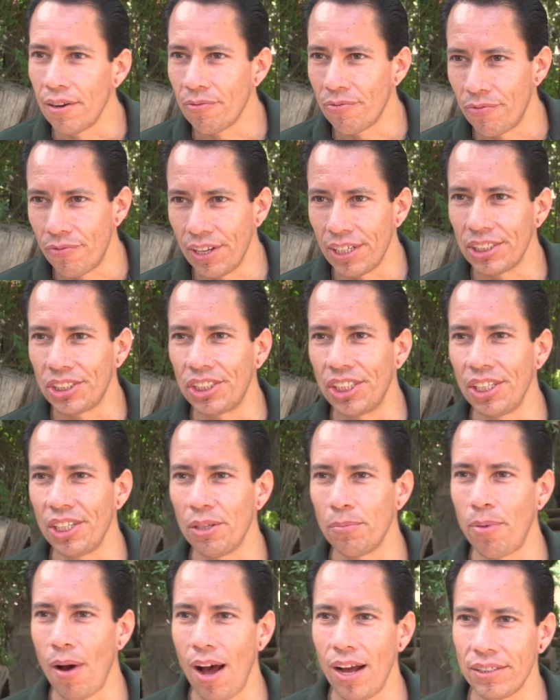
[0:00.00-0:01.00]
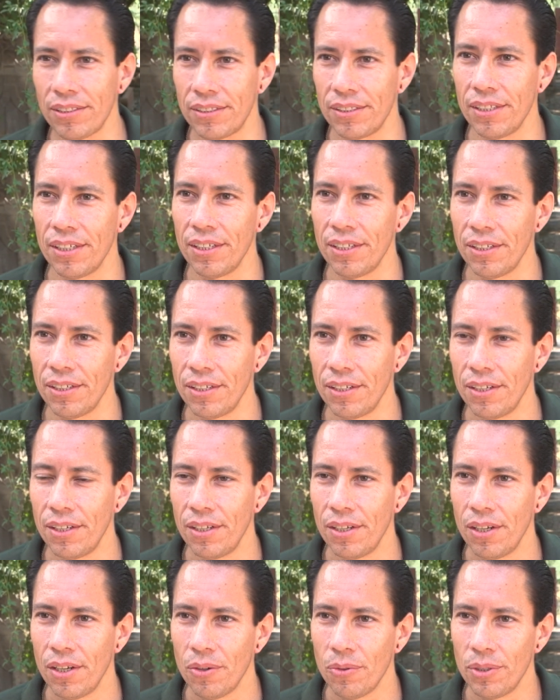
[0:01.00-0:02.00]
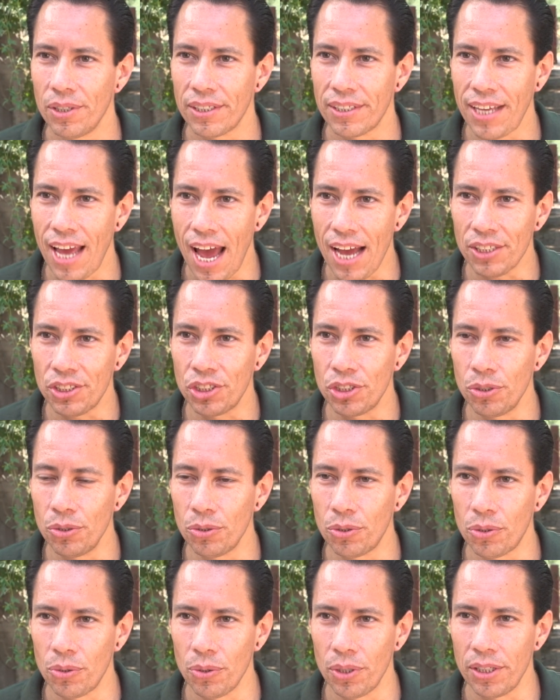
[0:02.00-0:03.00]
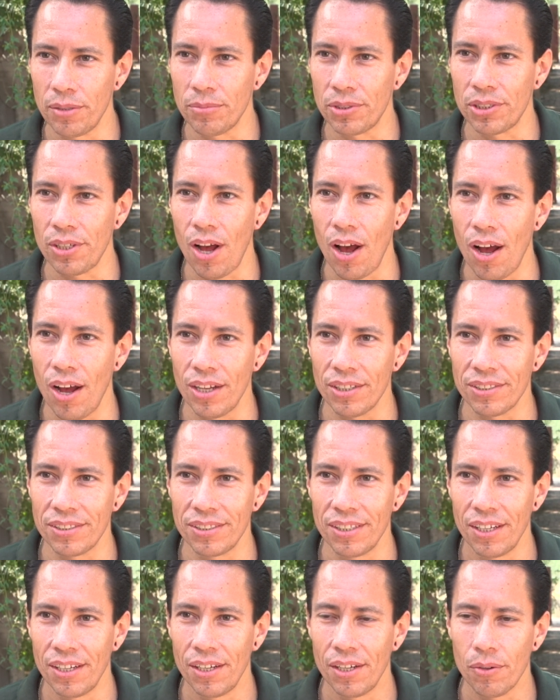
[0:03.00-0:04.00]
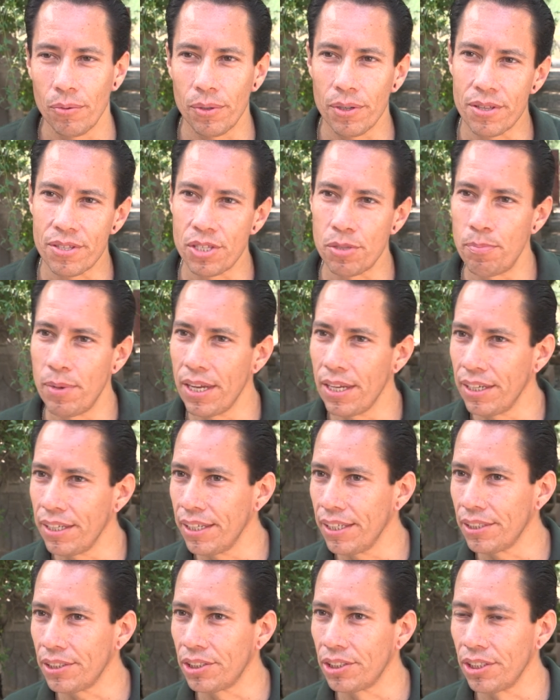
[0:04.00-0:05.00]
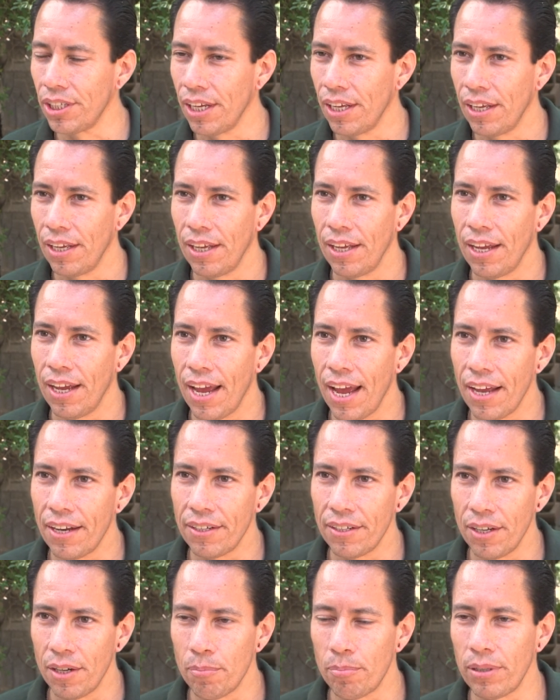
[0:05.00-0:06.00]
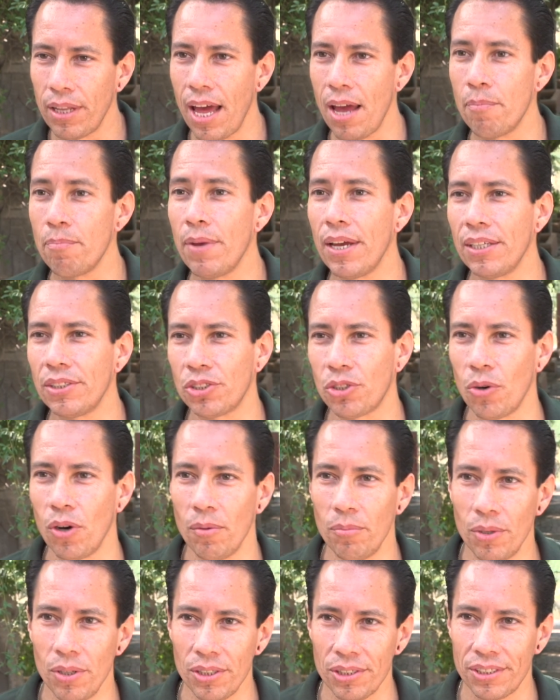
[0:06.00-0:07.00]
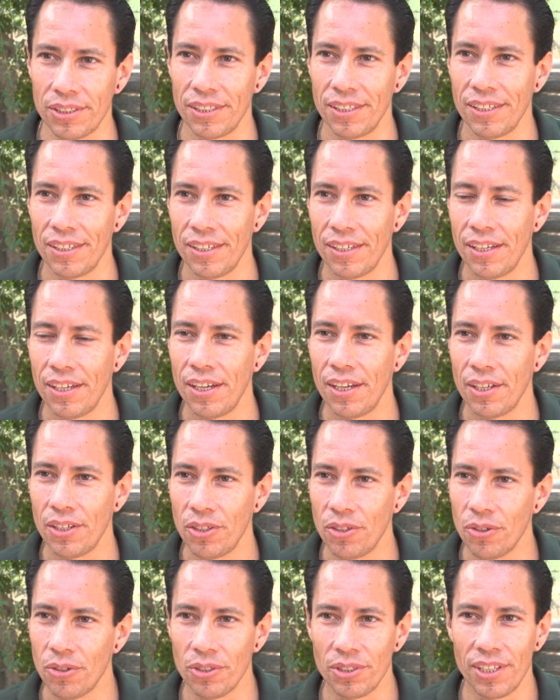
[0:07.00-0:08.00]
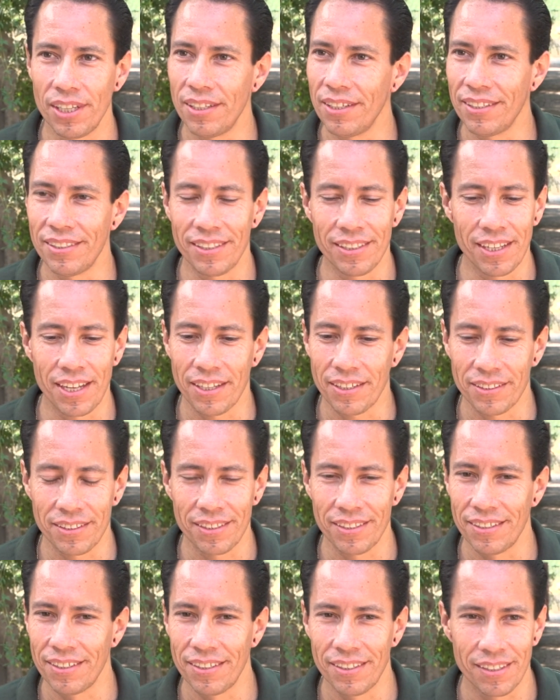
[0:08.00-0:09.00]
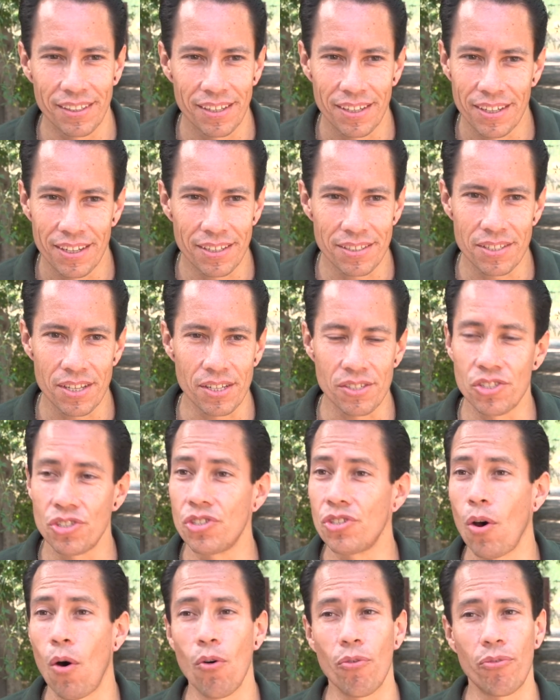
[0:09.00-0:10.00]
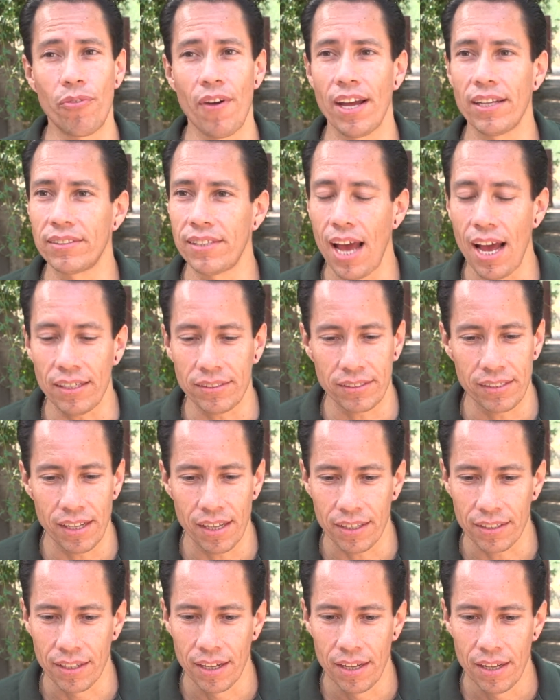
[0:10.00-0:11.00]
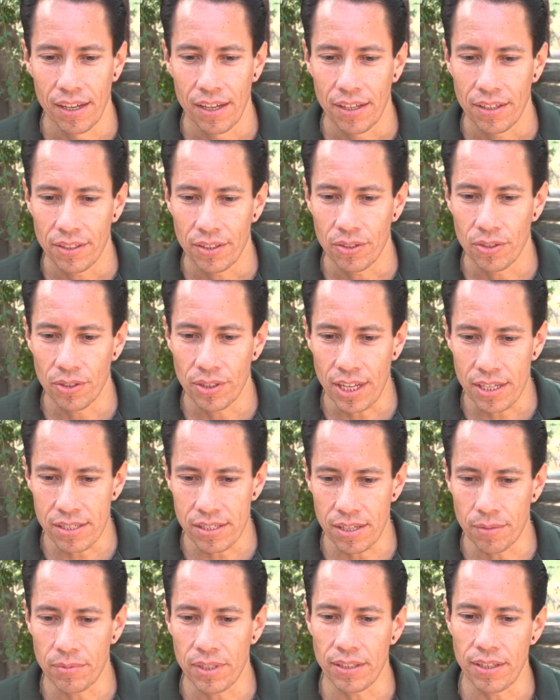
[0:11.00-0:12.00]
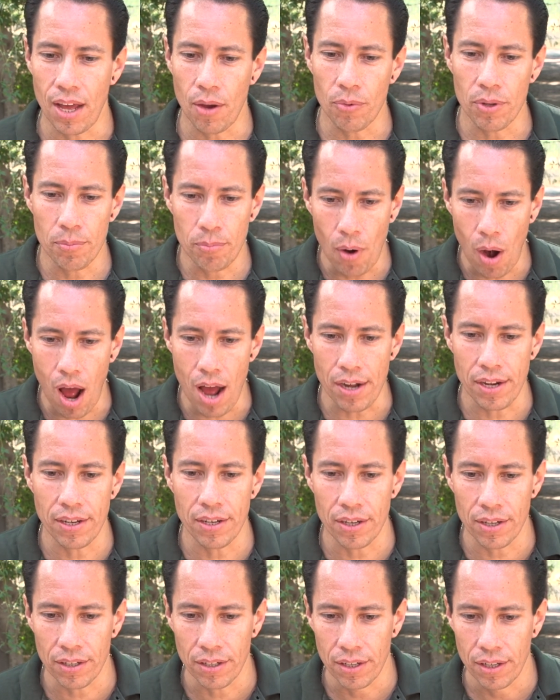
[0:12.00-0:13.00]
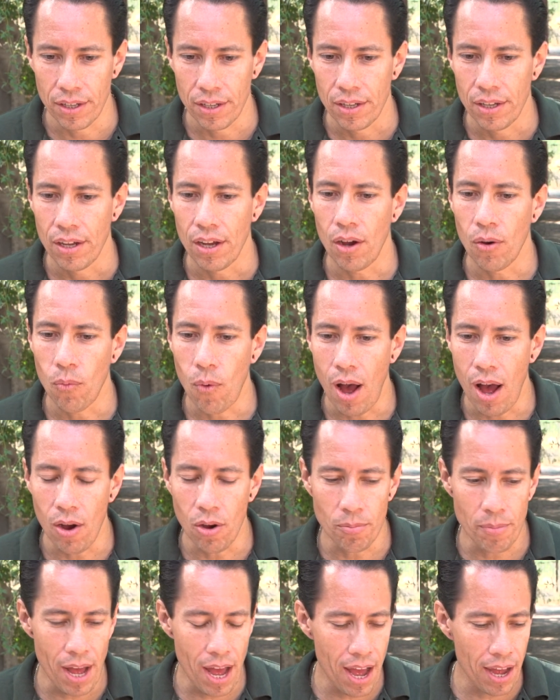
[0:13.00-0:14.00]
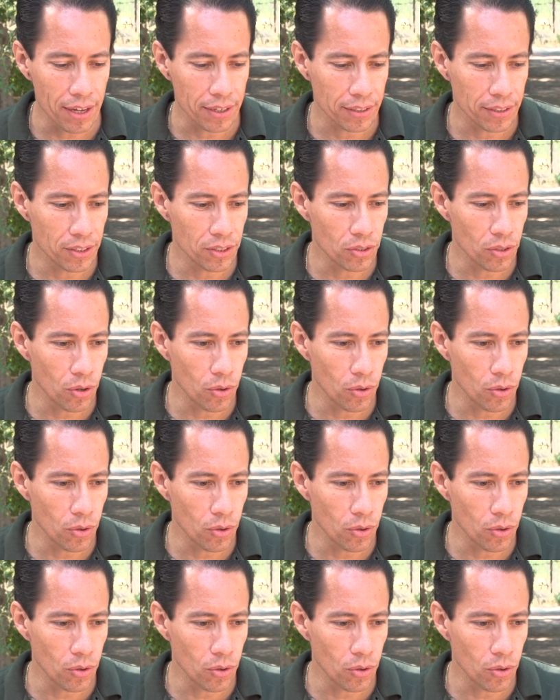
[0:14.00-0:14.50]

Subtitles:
fettuccine pasta with cashew cream sauce with spinach and plant-based crumbles. And it's so fantastic. That's something that we brought here a while back. I